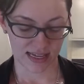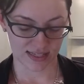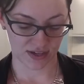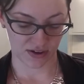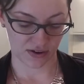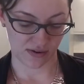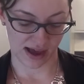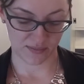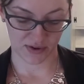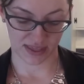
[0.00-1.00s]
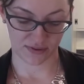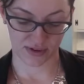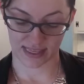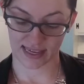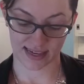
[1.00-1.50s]
so I'm really,
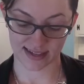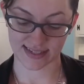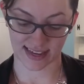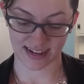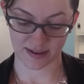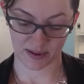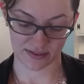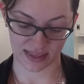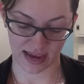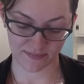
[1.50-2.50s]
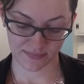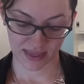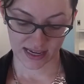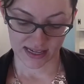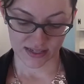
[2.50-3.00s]
really excited about
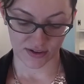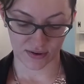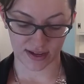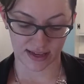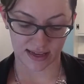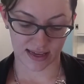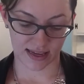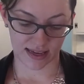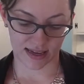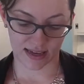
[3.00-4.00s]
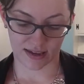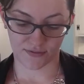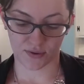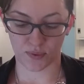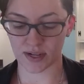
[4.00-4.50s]
that. So
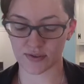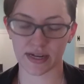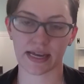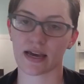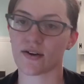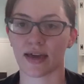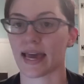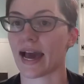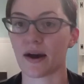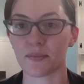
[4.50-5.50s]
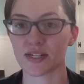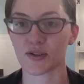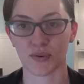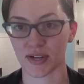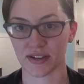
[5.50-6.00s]
if you're wondering, okay, how much
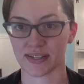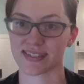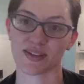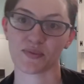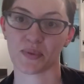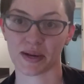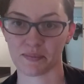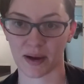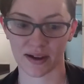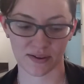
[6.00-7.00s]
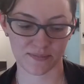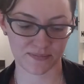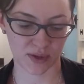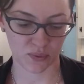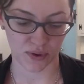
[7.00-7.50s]
oil is in one bottle?
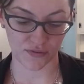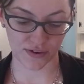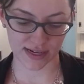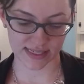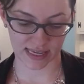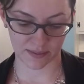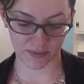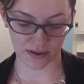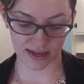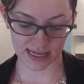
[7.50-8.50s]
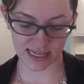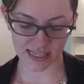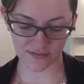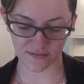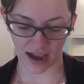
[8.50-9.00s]
Well, for example, it
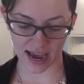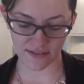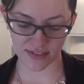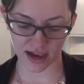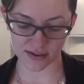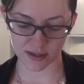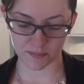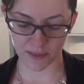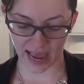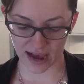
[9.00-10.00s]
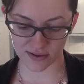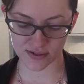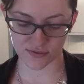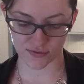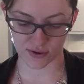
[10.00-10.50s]
takes 5,000
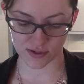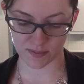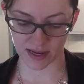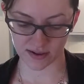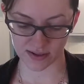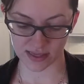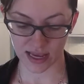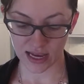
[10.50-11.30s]
pounds of rose petals